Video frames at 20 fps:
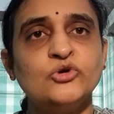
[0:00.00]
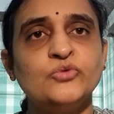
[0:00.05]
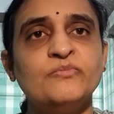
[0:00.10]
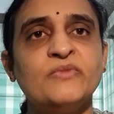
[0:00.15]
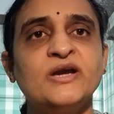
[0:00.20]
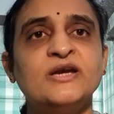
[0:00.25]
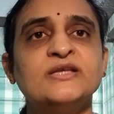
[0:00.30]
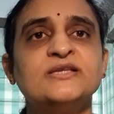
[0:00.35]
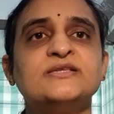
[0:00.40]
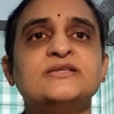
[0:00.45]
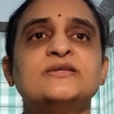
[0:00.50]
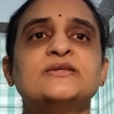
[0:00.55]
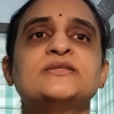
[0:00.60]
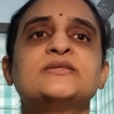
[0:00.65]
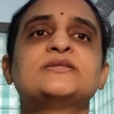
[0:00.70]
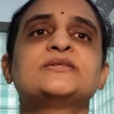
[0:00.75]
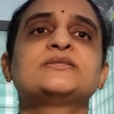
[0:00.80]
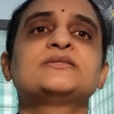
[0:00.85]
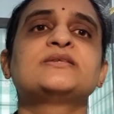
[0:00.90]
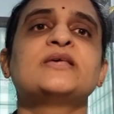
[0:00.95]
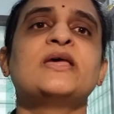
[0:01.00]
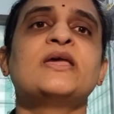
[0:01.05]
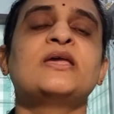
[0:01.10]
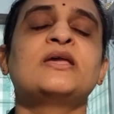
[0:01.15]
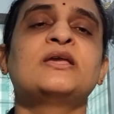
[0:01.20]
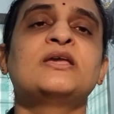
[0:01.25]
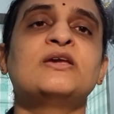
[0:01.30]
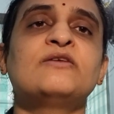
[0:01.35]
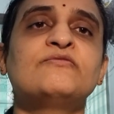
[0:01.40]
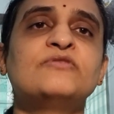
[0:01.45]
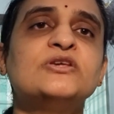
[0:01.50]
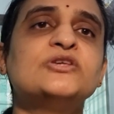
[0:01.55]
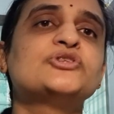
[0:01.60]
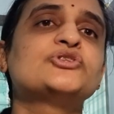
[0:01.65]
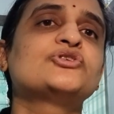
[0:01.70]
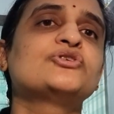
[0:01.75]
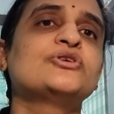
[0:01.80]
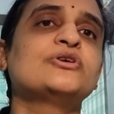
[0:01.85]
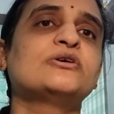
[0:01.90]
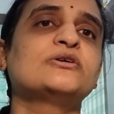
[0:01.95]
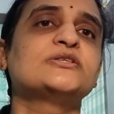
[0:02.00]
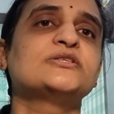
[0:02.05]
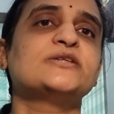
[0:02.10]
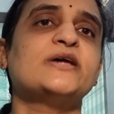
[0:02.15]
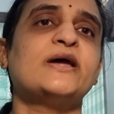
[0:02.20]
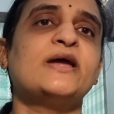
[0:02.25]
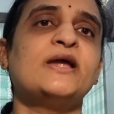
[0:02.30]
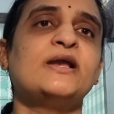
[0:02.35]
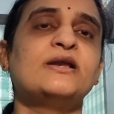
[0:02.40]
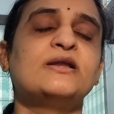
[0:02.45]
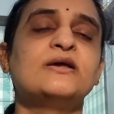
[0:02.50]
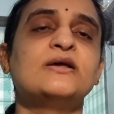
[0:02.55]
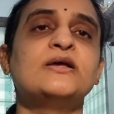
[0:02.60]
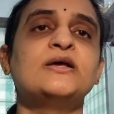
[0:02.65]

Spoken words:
medicines saying give this to your child,